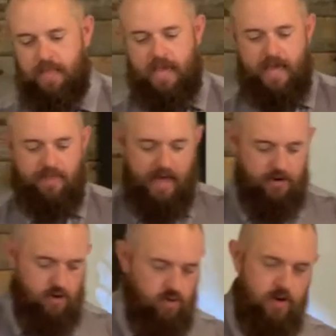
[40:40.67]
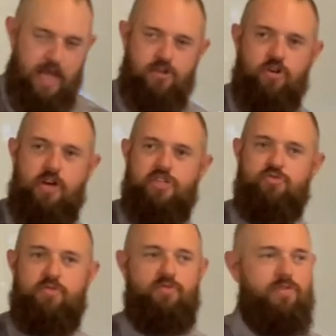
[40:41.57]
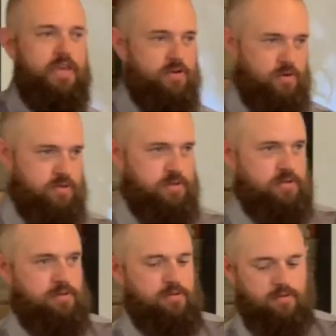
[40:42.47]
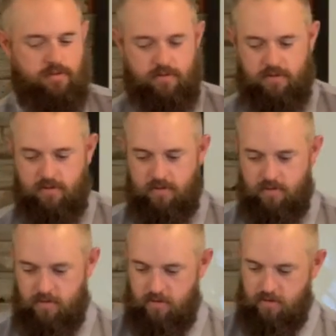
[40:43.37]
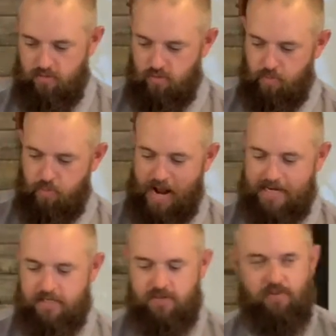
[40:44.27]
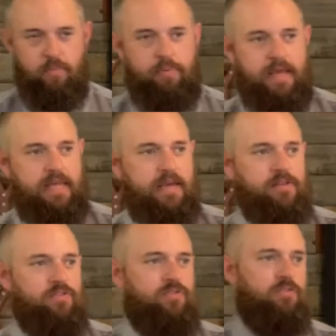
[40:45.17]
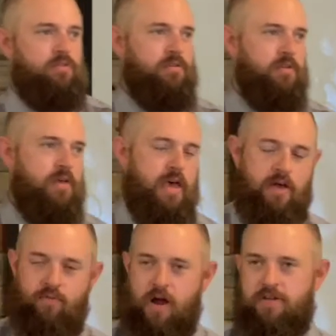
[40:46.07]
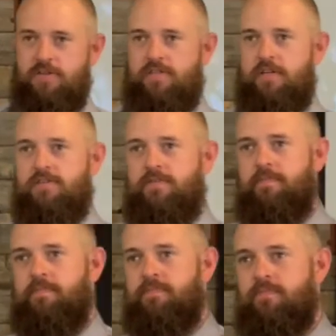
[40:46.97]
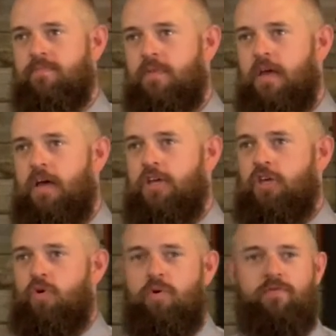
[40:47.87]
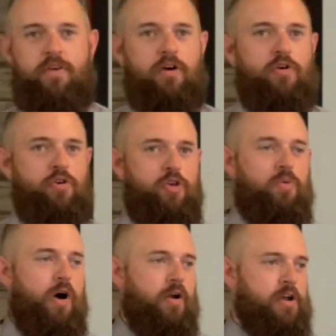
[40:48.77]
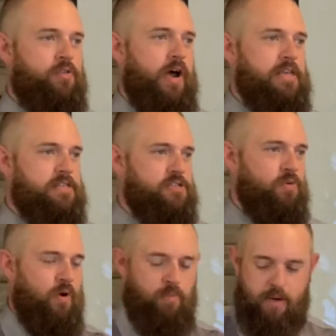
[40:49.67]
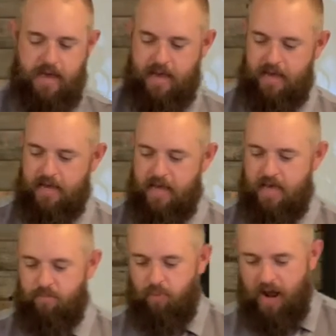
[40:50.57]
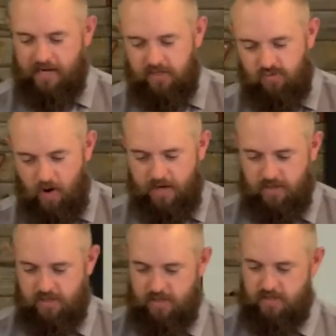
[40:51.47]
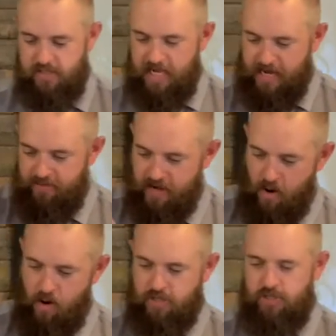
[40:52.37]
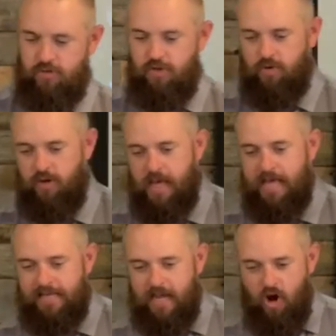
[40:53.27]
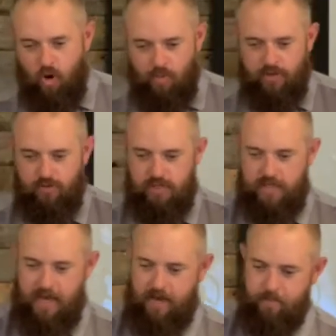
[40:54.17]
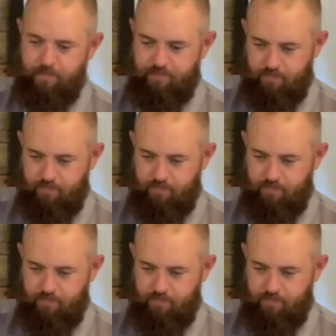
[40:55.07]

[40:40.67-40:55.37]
And that new nature is revealed through the practice of obedience and righteousness. You reveal who you are in Christ as you obey and practice righteousness. The second thing I want you to take home with you today